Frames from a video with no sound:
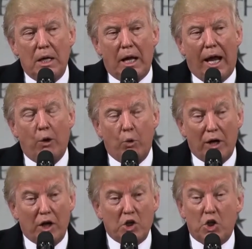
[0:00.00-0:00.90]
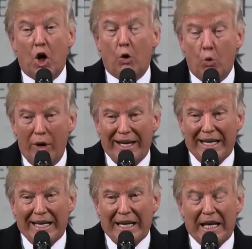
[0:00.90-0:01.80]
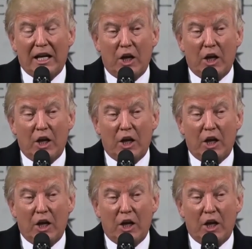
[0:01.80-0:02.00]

and we're going to start winning again,